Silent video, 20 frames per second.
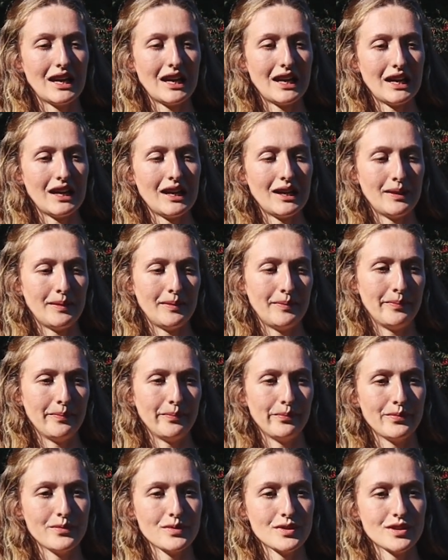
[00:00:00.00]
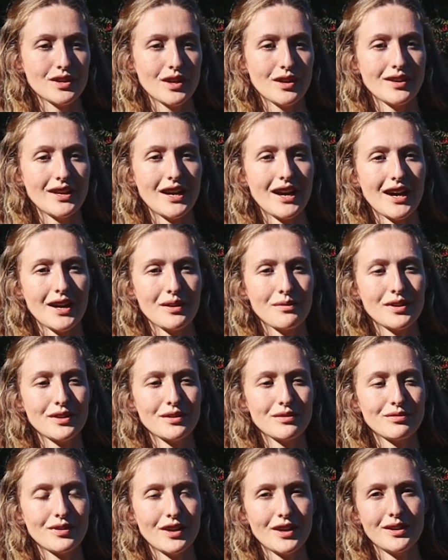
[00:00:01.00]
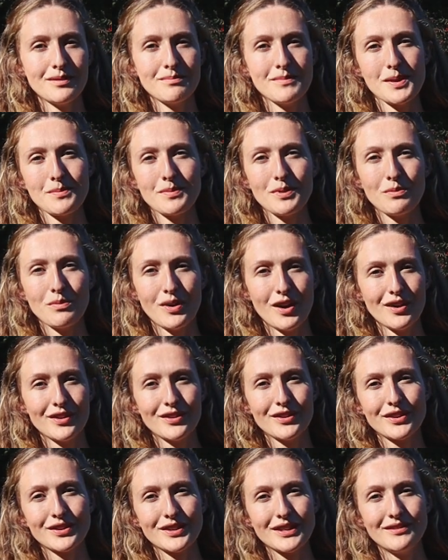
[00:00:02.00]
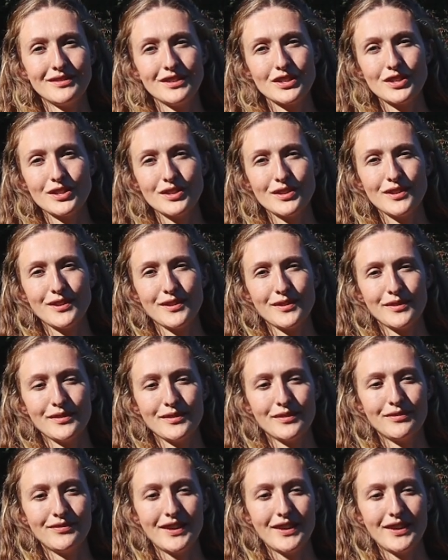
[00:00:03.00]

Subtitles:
So yeah, I want to run maybe 1 or even 2